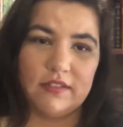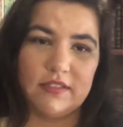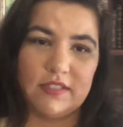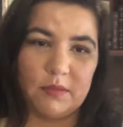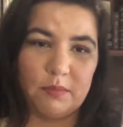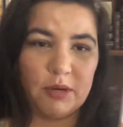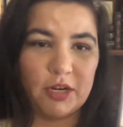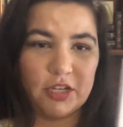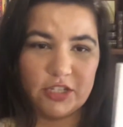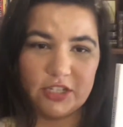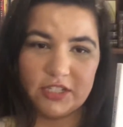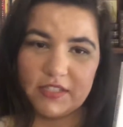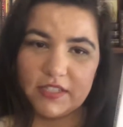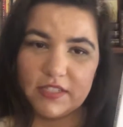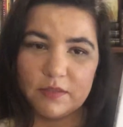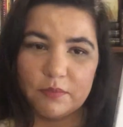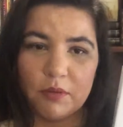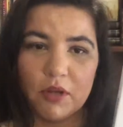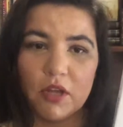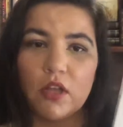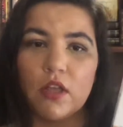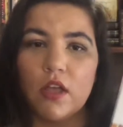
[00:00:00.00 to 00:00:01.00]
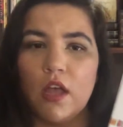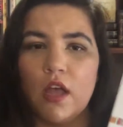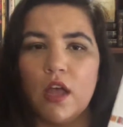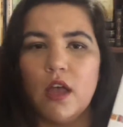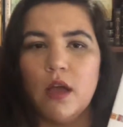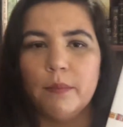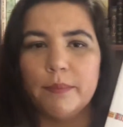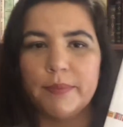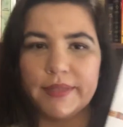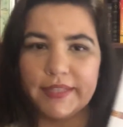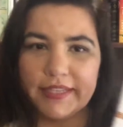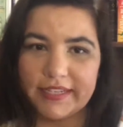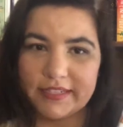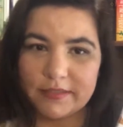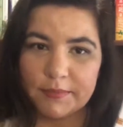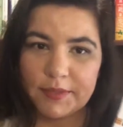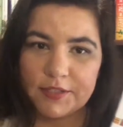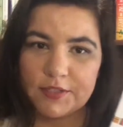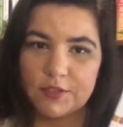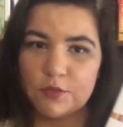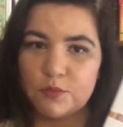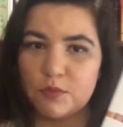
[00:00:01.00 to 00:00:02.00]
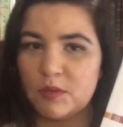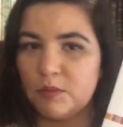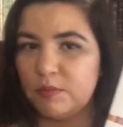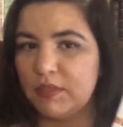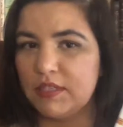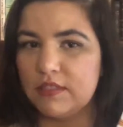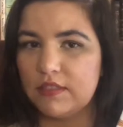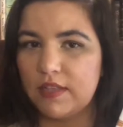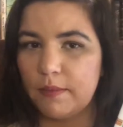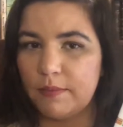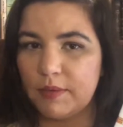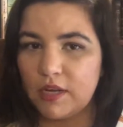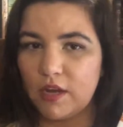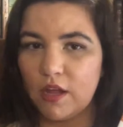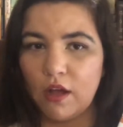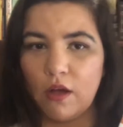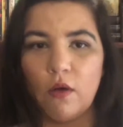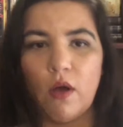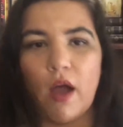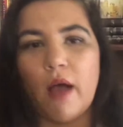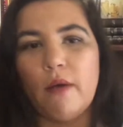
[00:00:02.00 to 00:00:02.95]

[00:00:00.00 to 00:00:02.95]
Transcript: to purchase this book, please message me, please let me know.